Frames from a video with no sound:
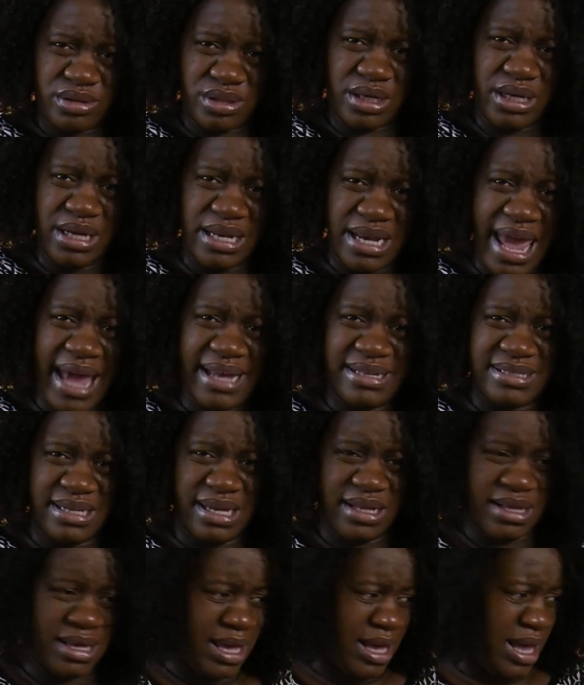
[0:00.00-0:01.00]

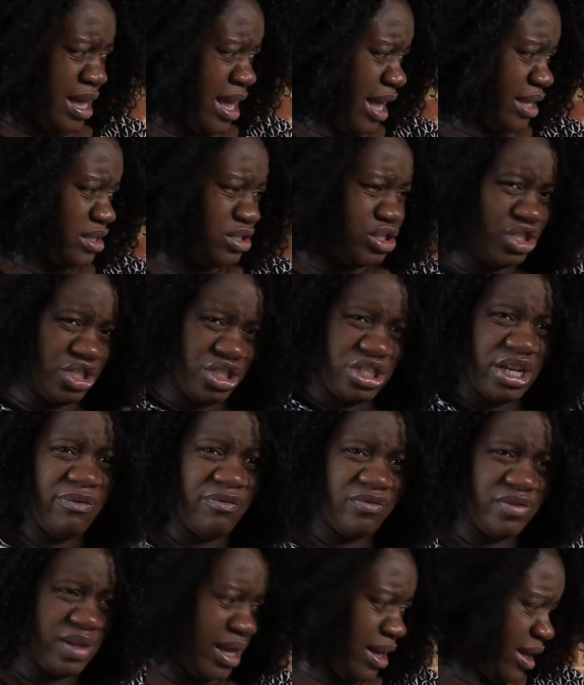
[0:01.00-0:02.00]
connected and
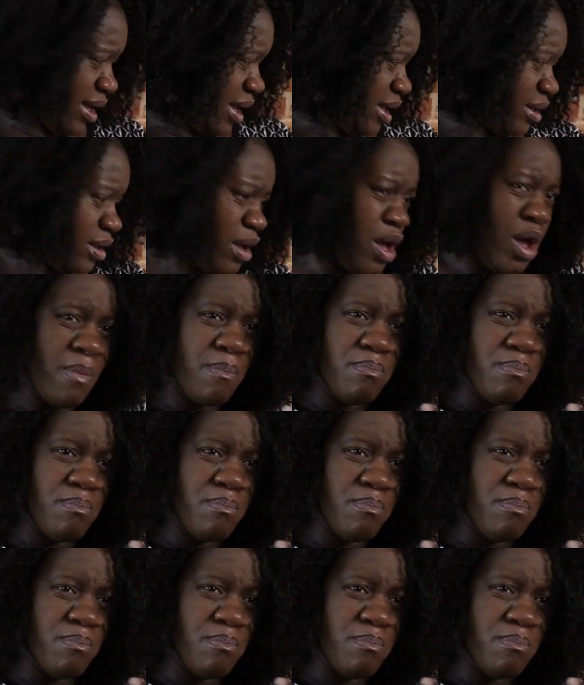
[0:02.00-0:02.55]
shifting and